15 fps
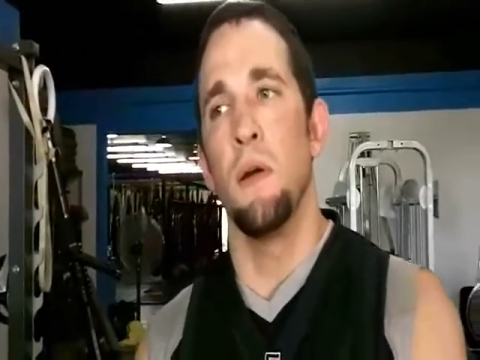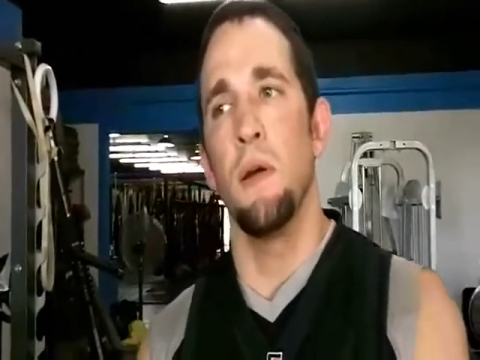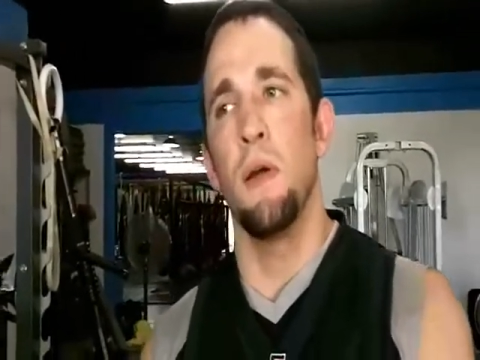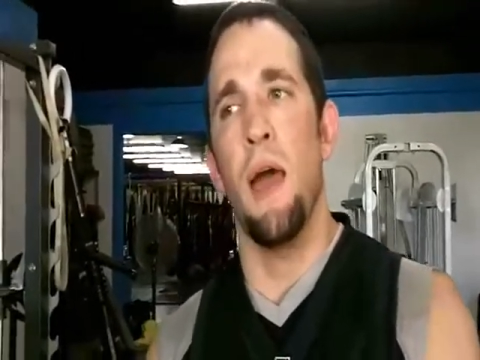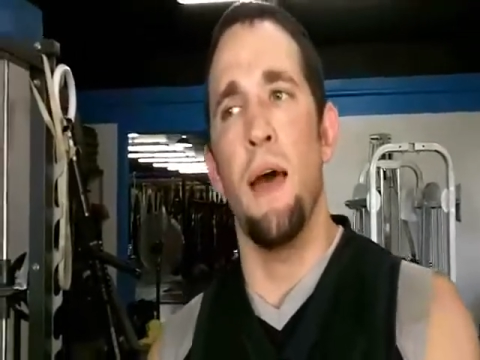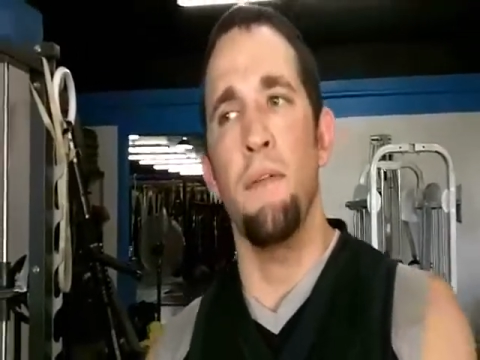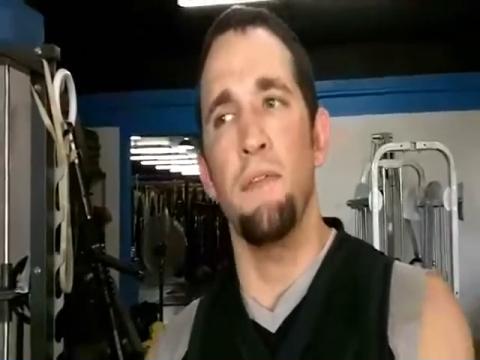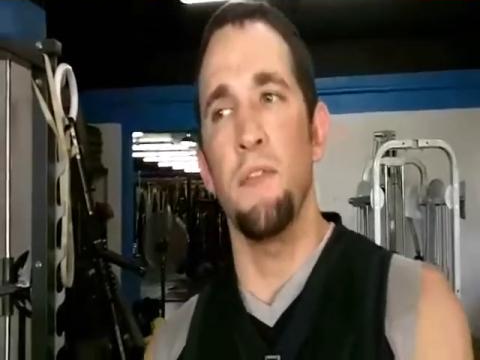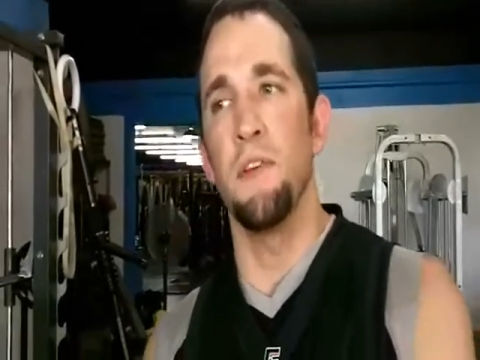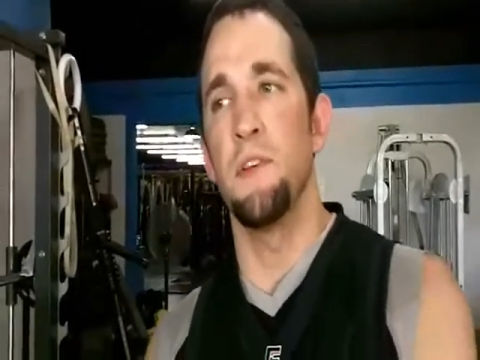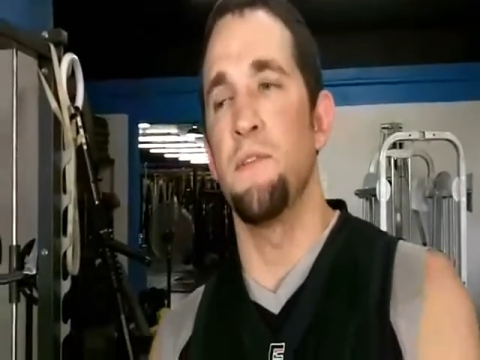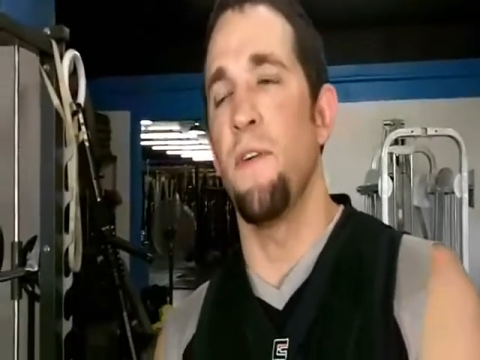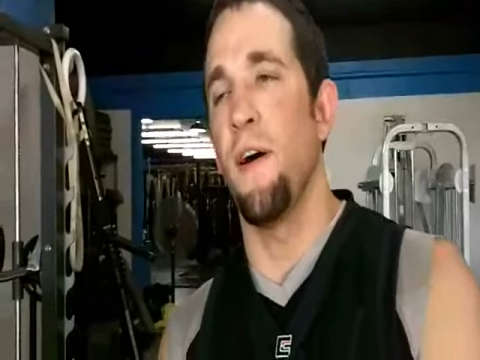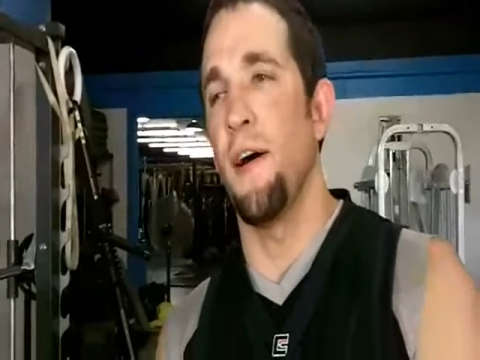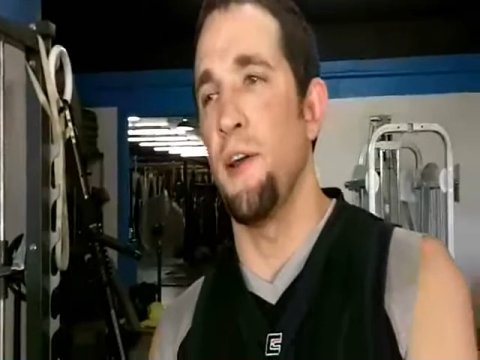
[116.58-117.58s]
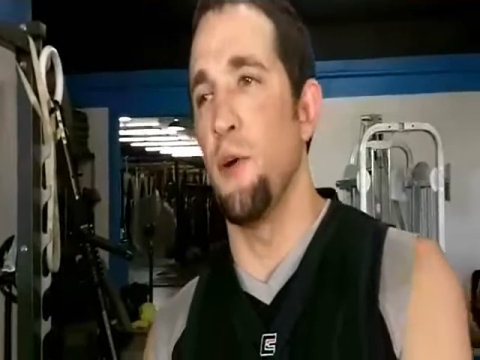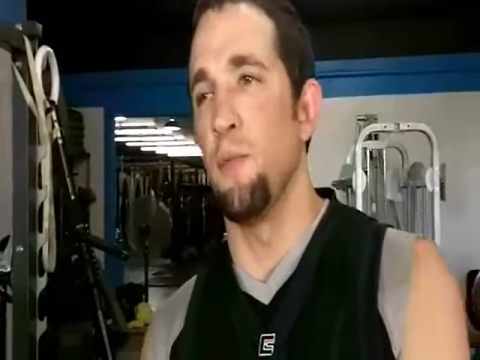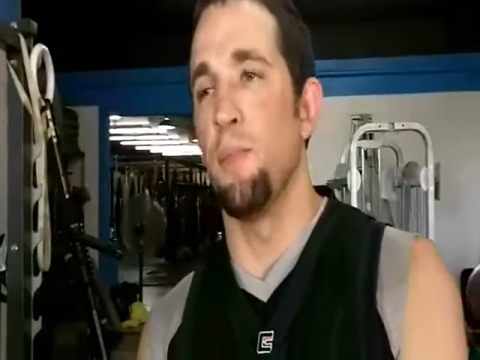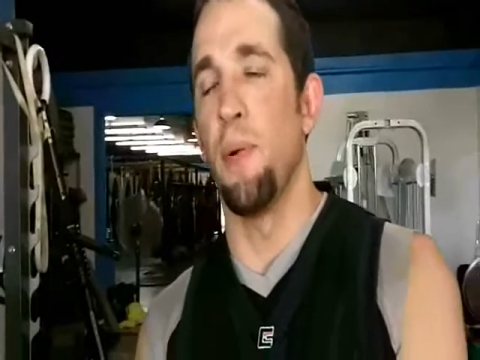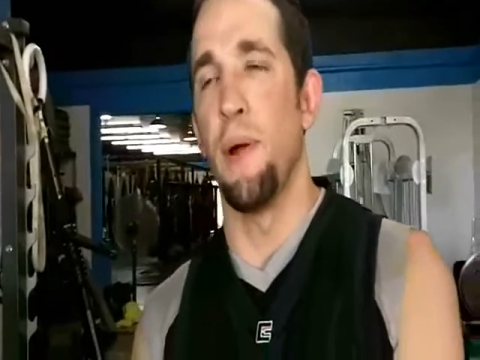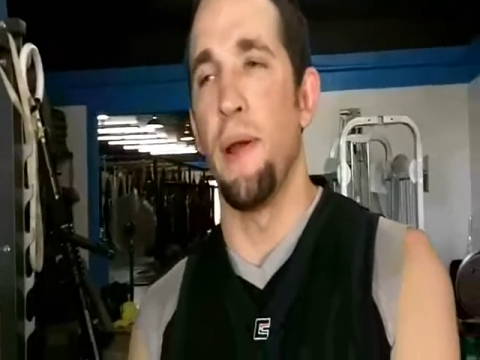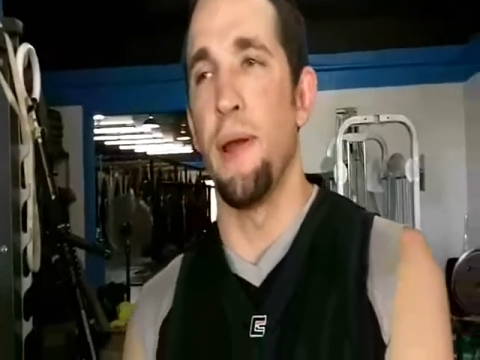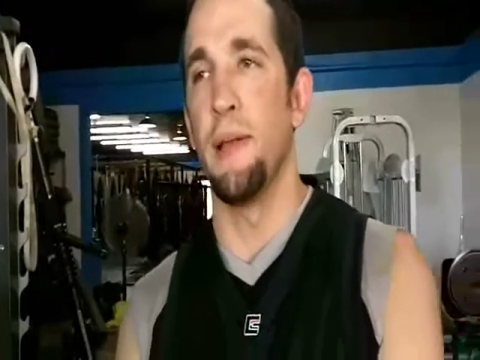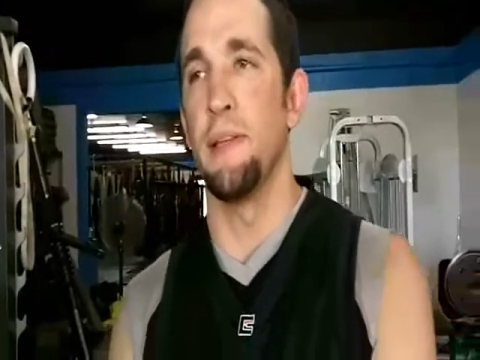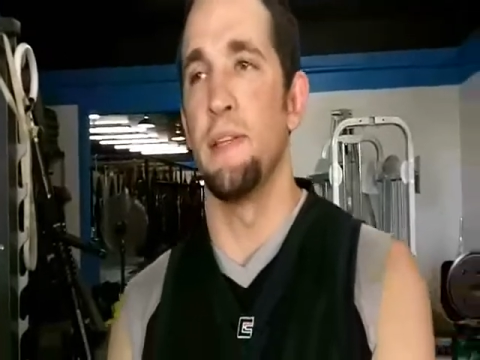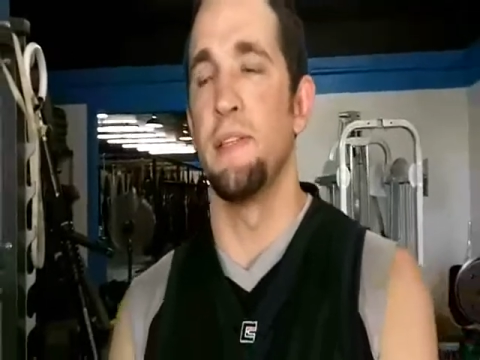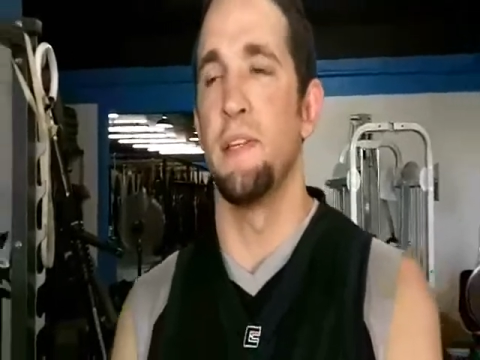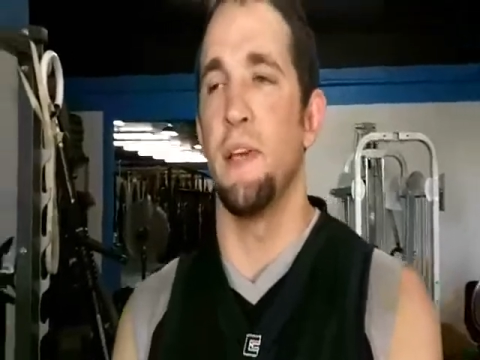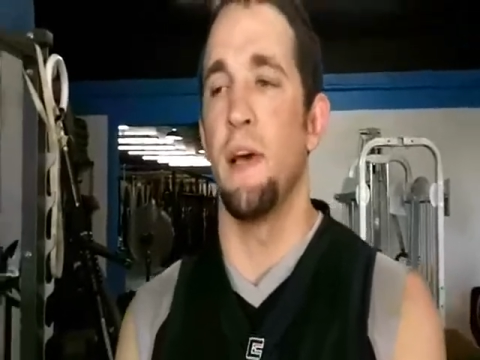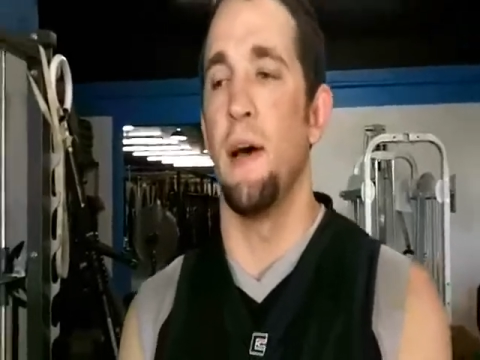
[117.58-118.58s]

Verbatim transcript: Eh, after this fight, no plans.